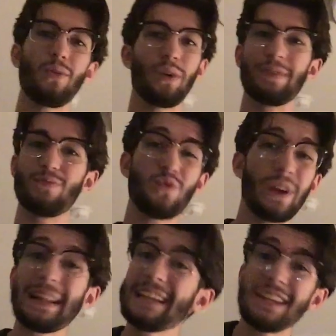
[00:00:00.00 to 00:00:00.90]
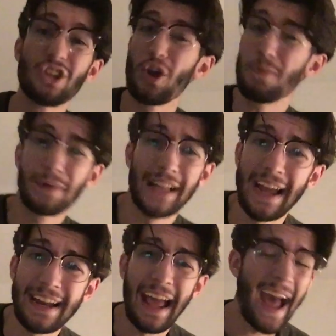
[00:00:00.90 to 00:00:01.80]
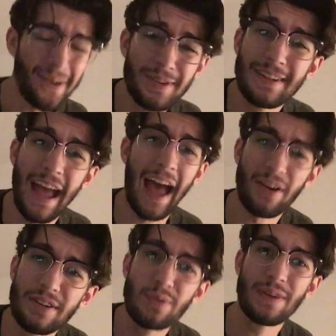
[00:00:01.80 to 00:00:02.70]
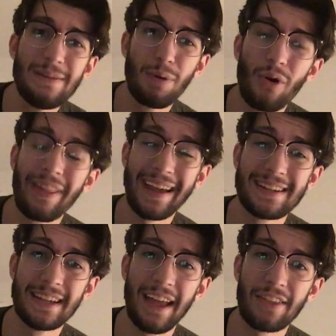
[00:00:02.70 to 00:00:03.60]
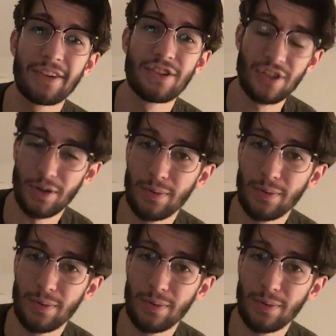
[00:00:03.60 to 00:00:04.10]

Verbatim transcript: with really no plan? How did we pull that together so